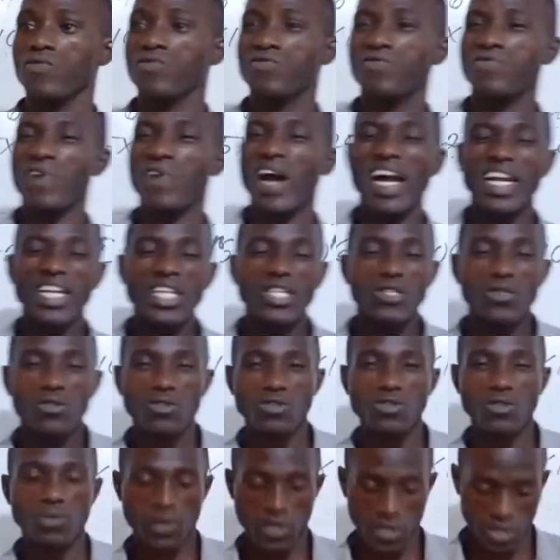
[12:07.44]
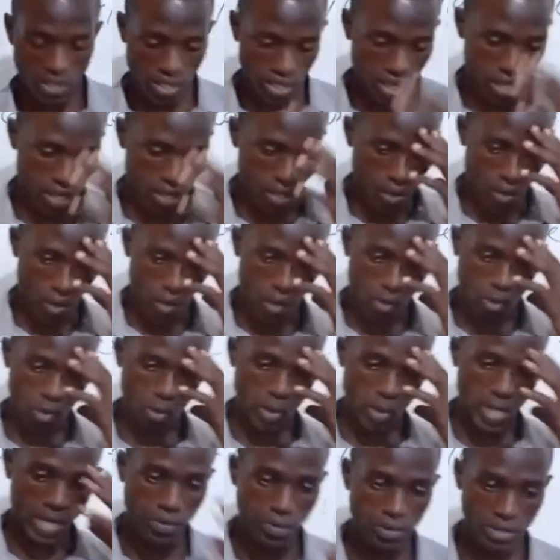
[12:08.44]
values per se. How
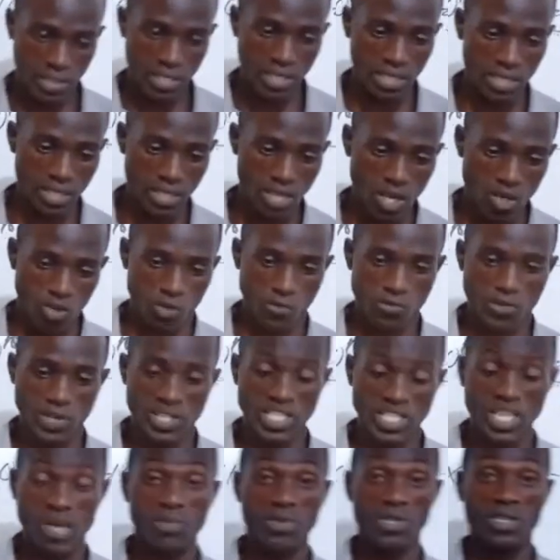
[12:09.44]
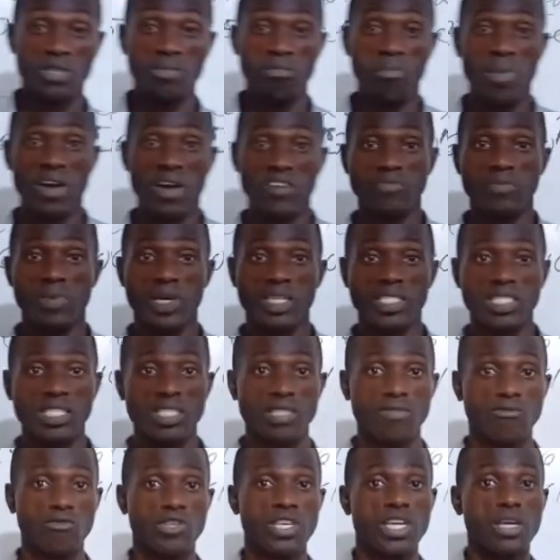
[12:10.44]
do I put this? So, for example, in mathematics,
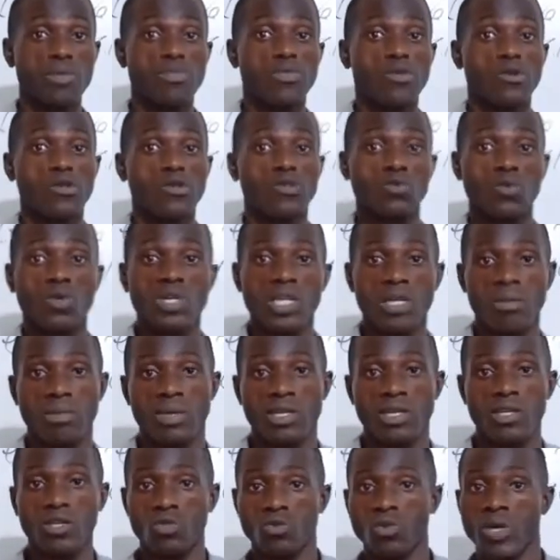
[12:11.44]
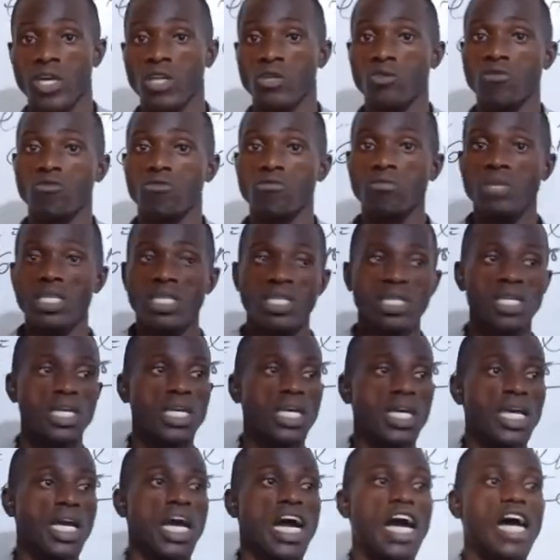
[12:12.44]
if you hear +1 and -1, it could mean
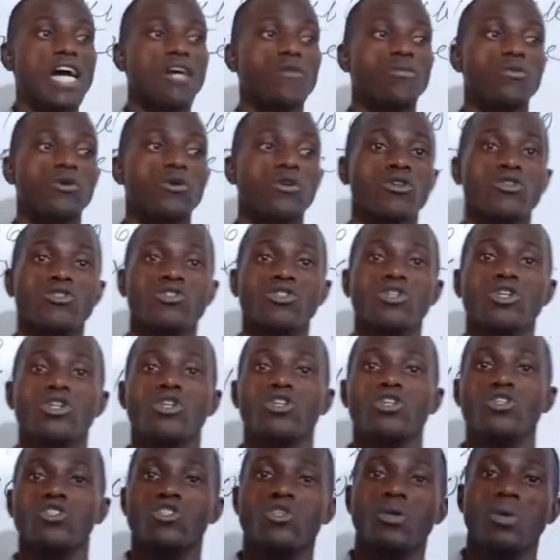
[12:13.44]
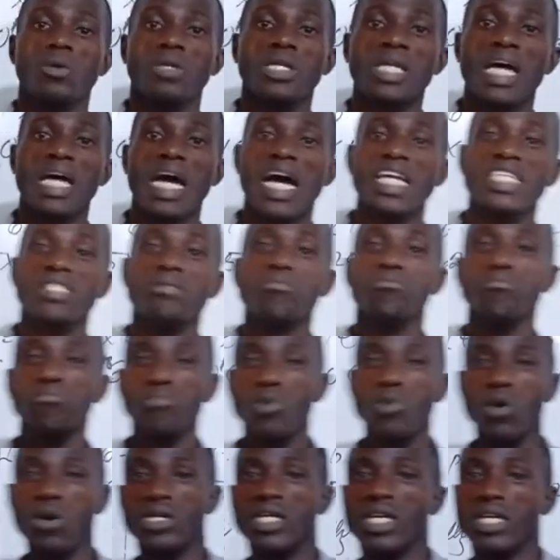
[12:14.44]
how much someone has
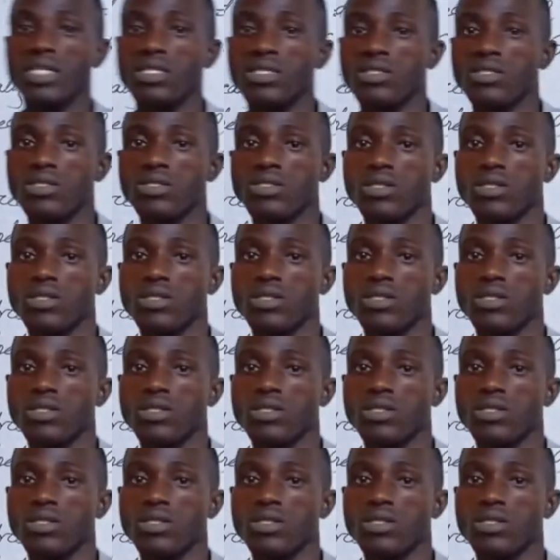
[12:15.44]
more than